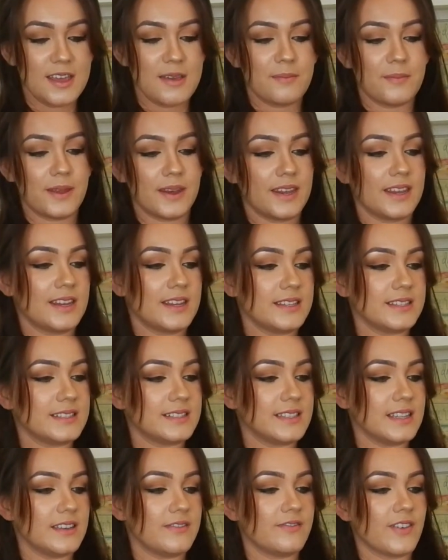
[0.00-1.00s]
but it
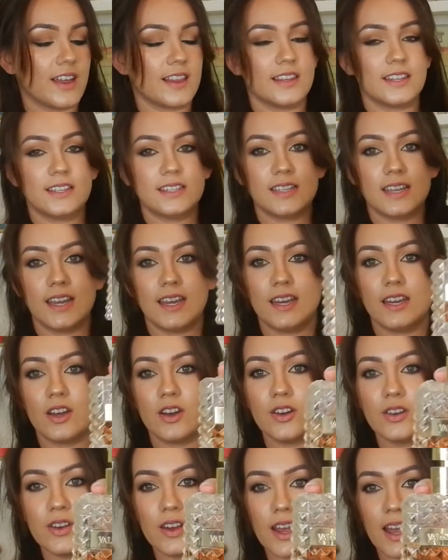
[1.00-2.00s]
is the
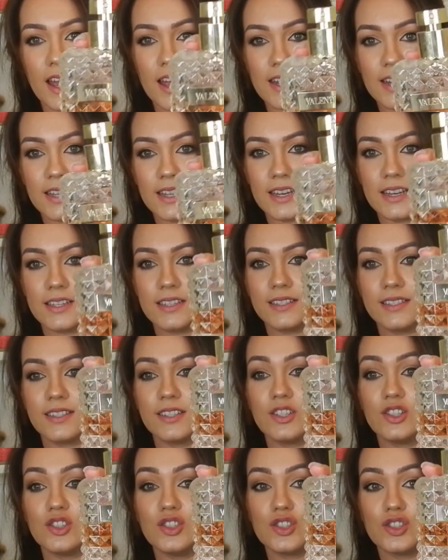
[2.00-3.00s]
Valentino, and it is
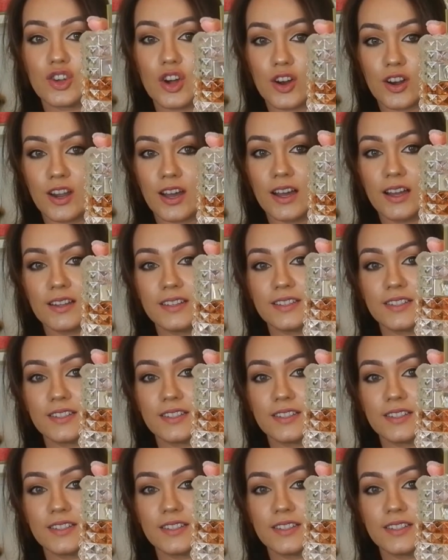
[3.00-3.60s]
the Donna.